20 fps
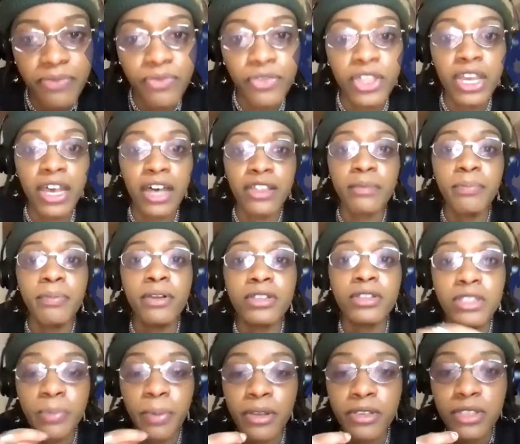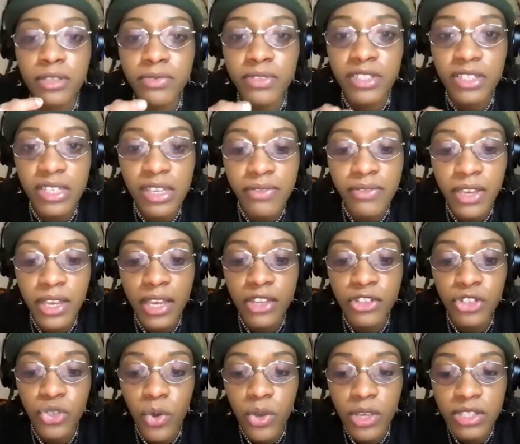to an end. The person
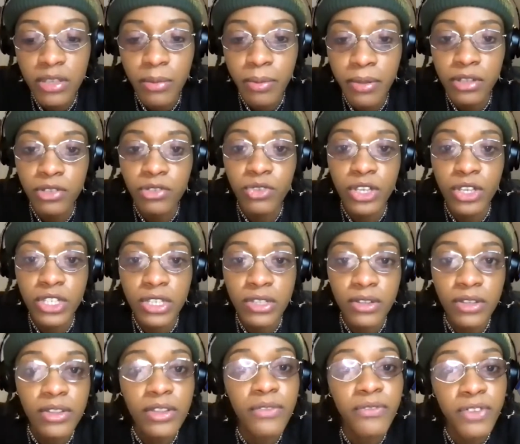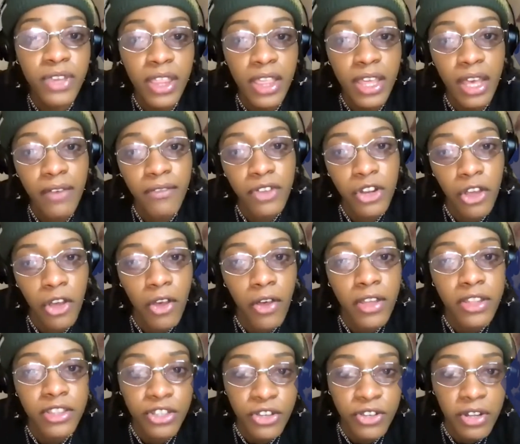receiving enjoys the penetration and the feeling
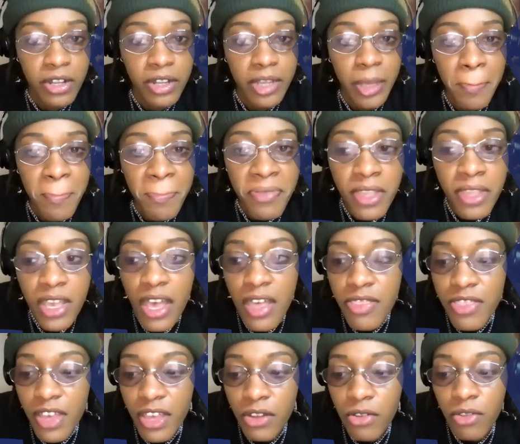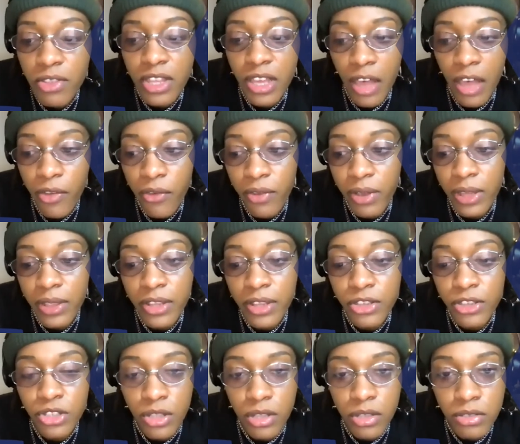of it all internally. And then on the
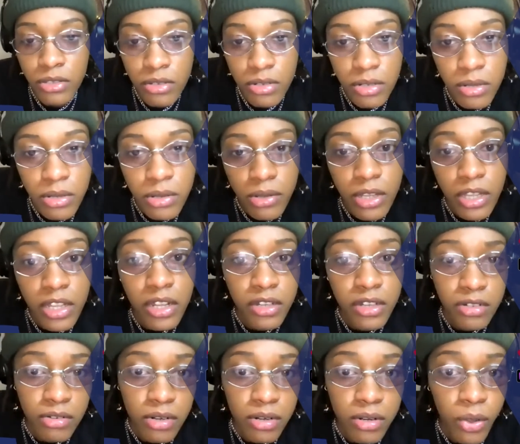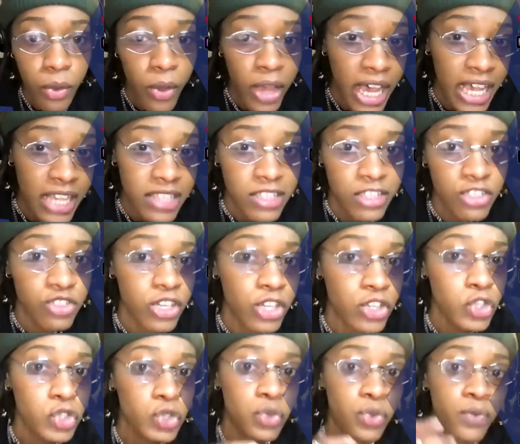other end, there's a clitoral
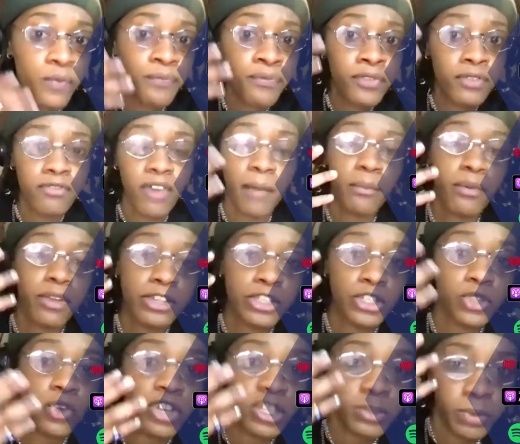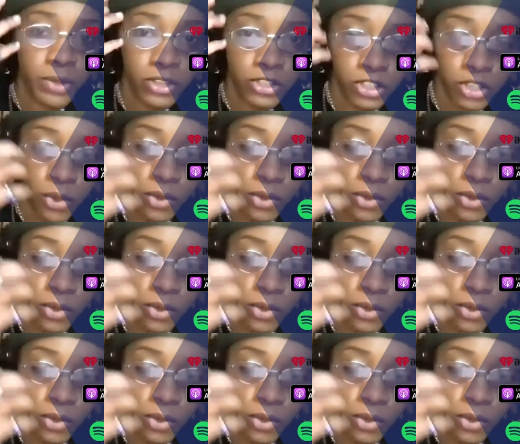and sensational vibrational